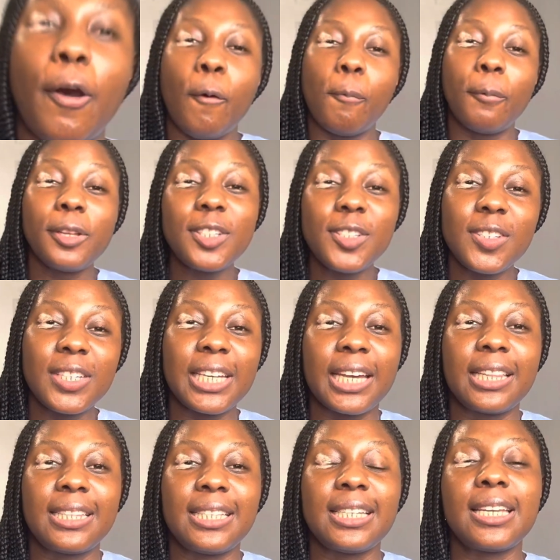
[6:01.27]
Once you
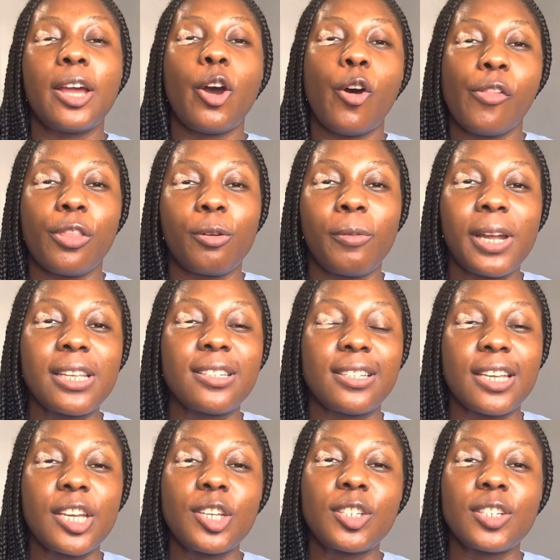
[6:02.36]
get the
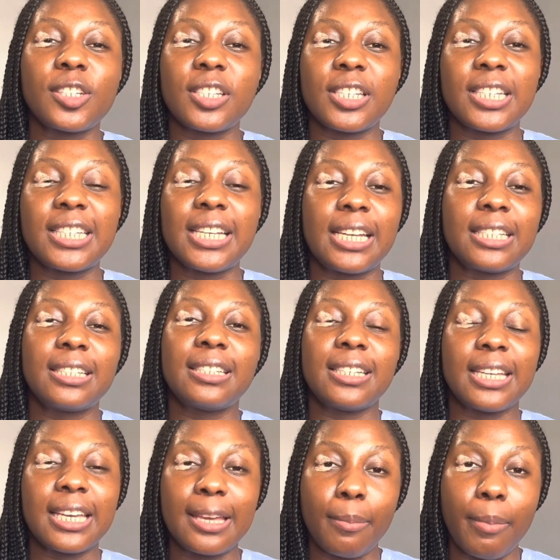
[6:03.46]
authorization to test
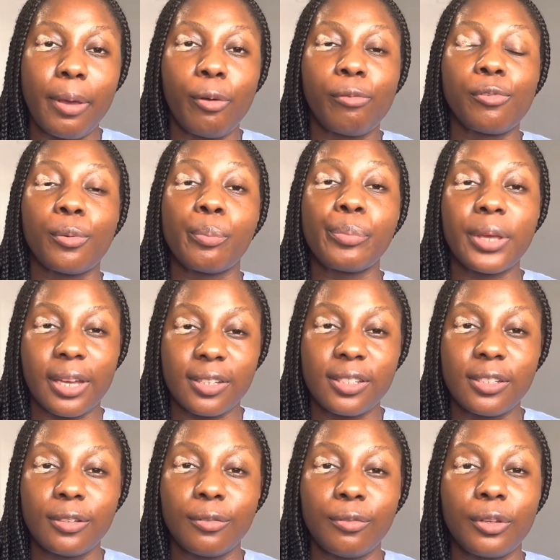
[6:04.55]
email from
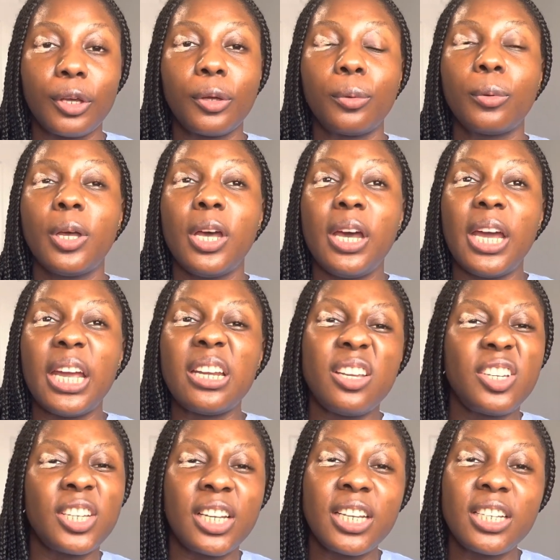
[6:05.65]
Pearson VUE,
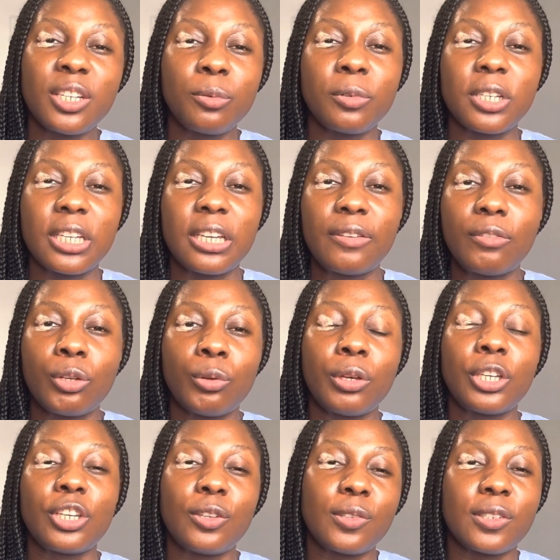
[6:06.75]
initially they would give you a
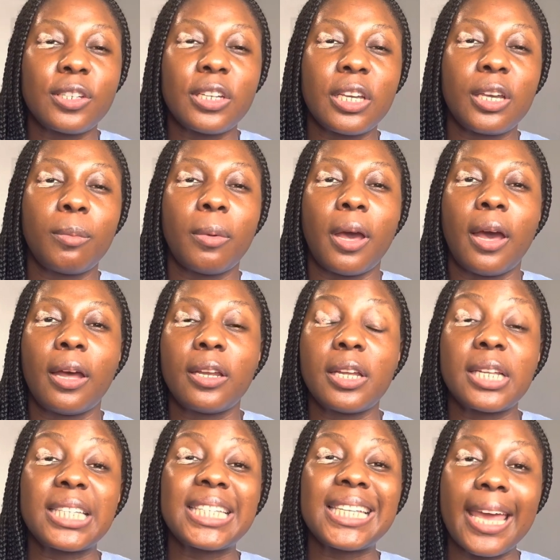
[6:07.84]
username and
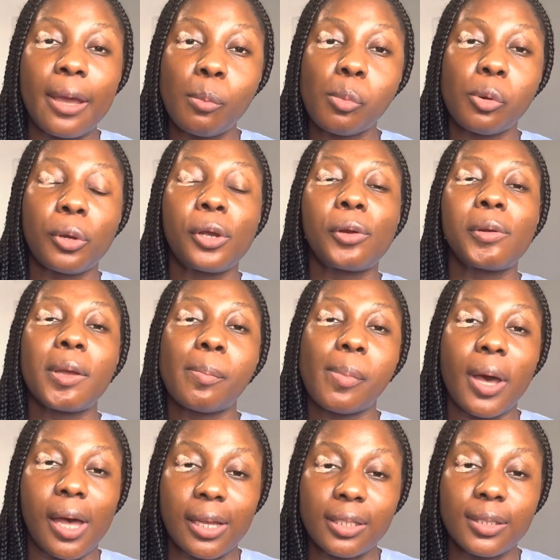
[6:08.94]
a temporary
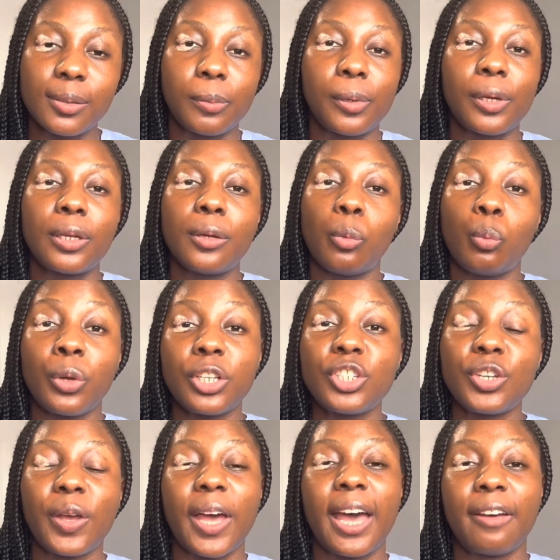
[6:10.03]
password, which
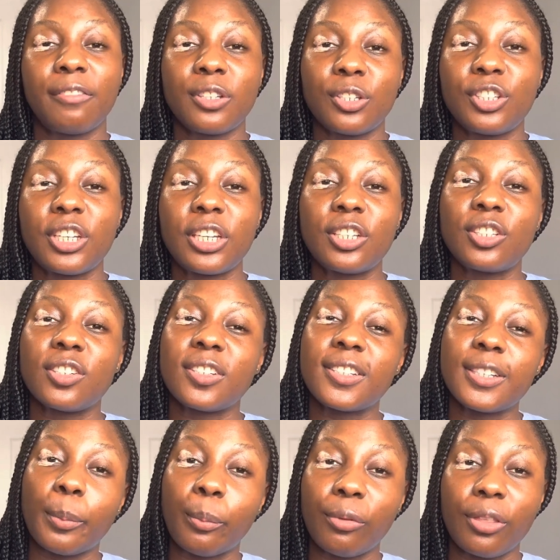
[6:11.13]
you have to change to
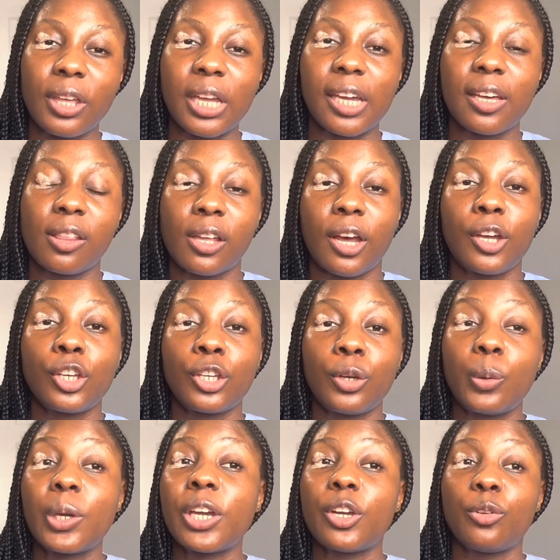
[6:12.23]
something that
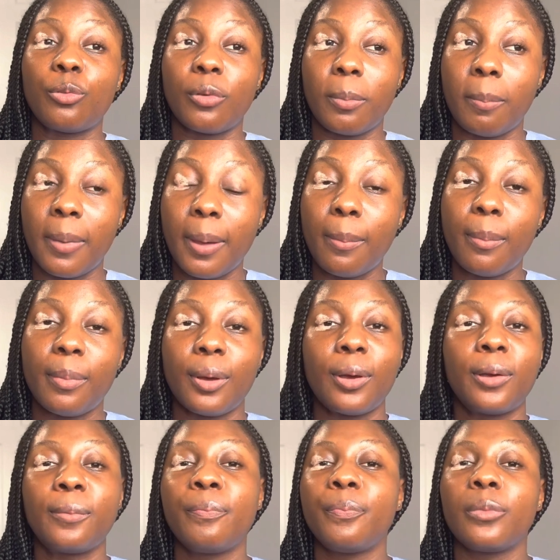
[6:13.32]
you can
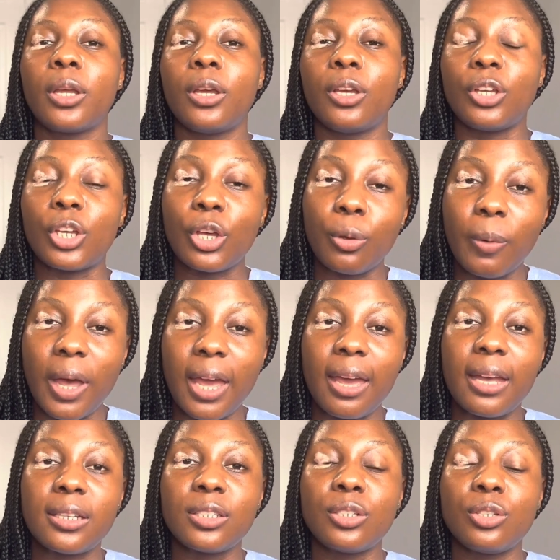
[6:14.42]
remember. You go
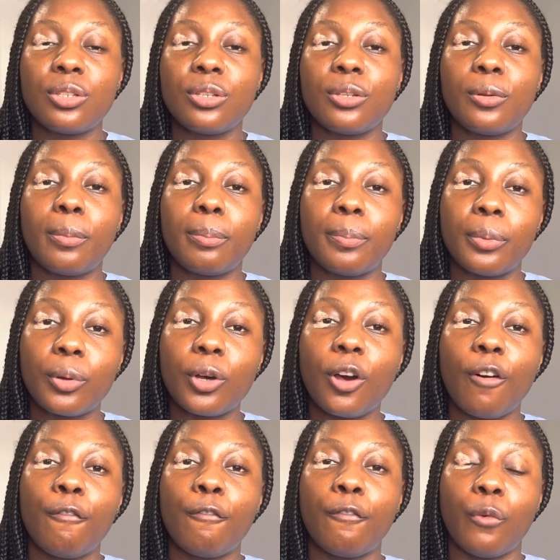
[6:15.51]
ahead to
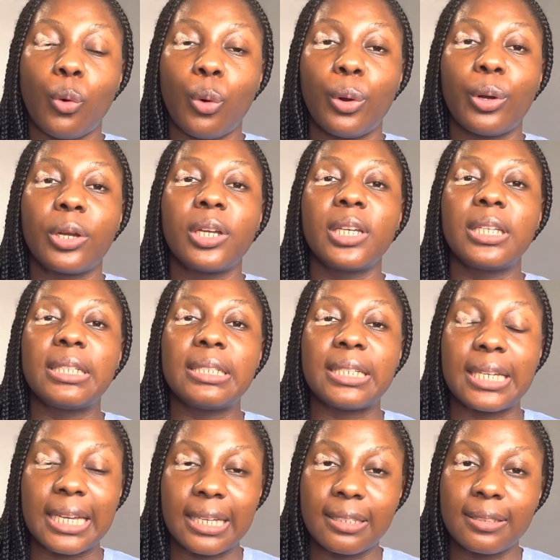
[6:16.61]
book for the
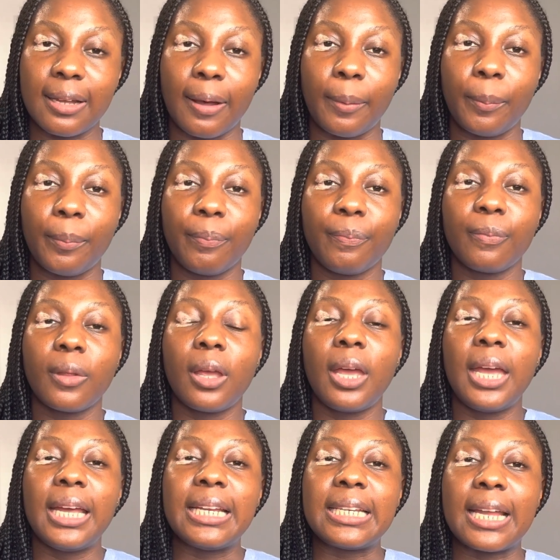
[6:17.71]
exam.
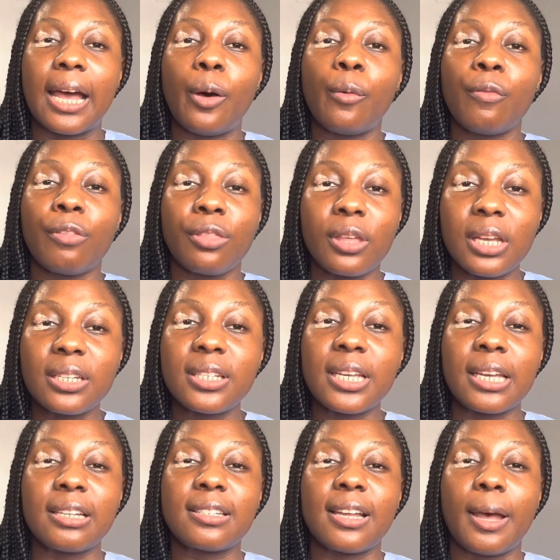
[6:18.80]
Now this
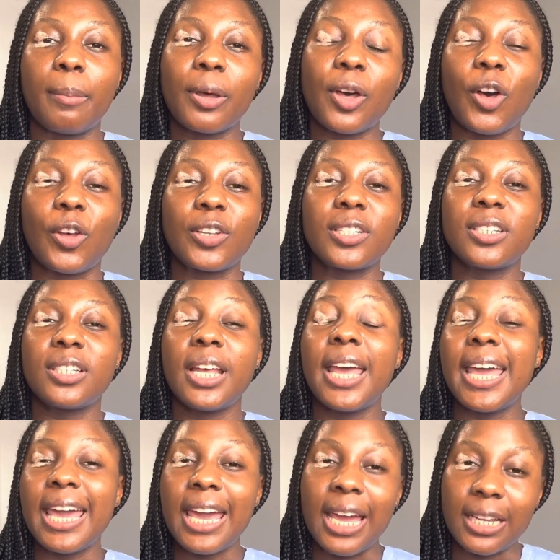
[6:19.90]
exam costs
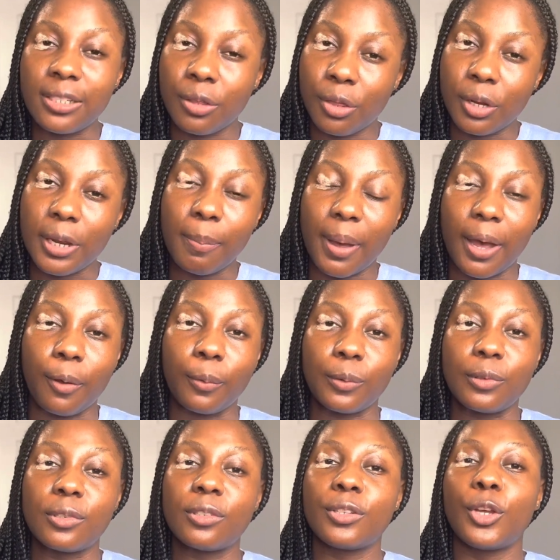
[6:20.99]

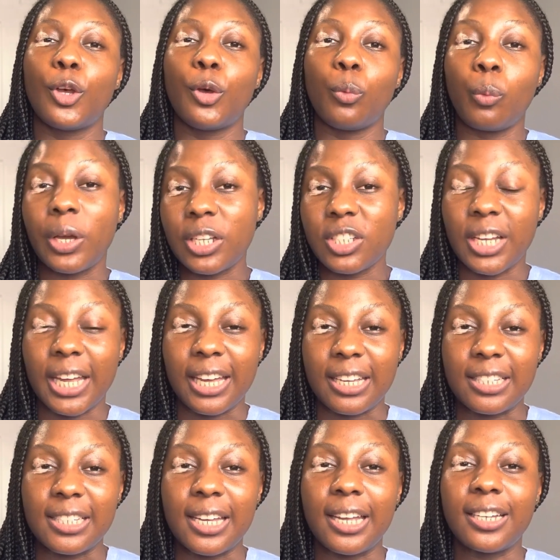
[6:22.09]
£83, which, like I
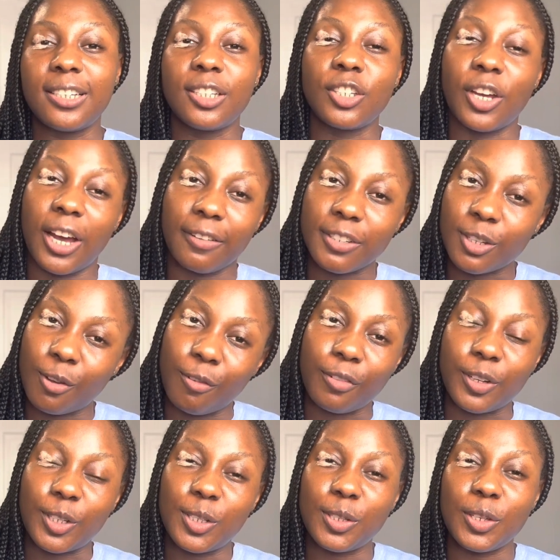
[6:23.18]
said, you have to
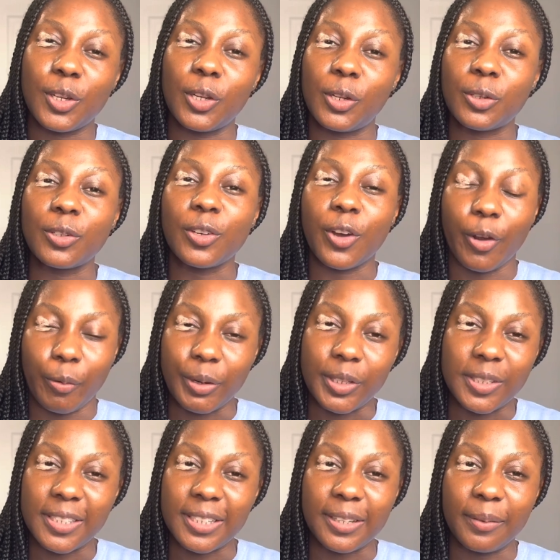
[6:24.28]
convert to your local
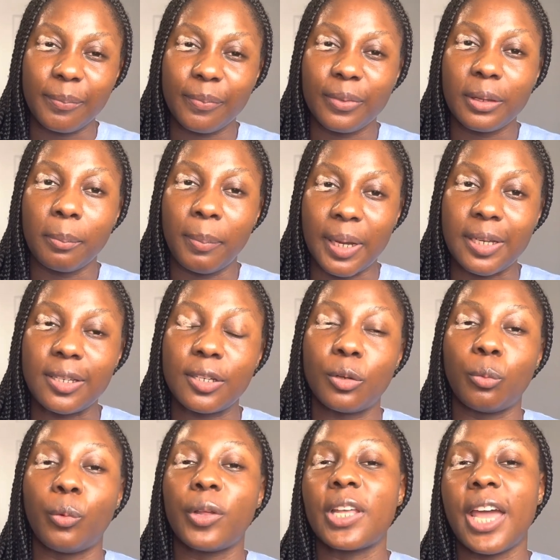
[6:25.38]
currency, depending
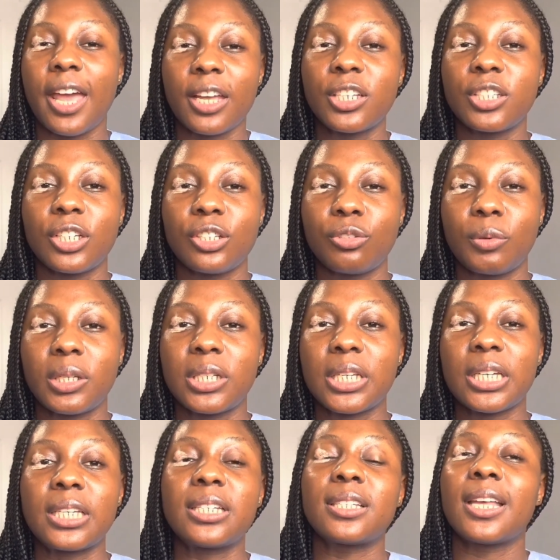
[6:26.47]
on what the exchange rate
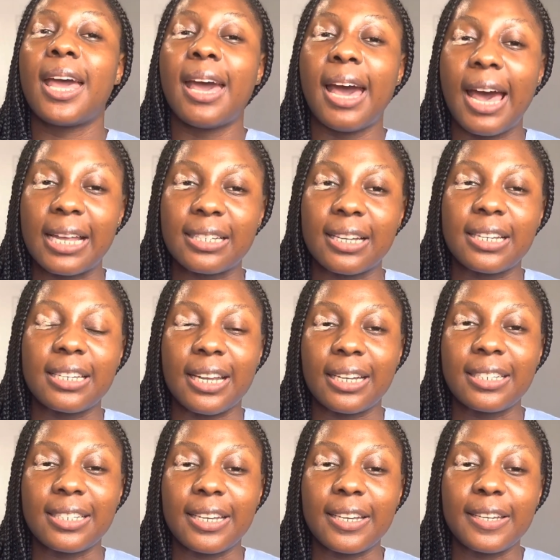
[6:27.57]
is as at
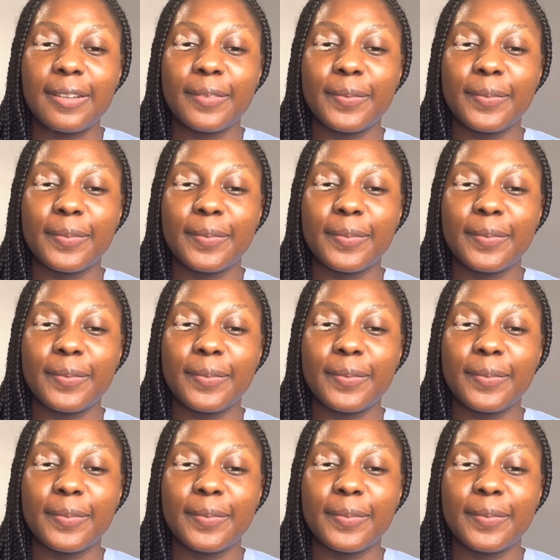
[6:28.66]
that day.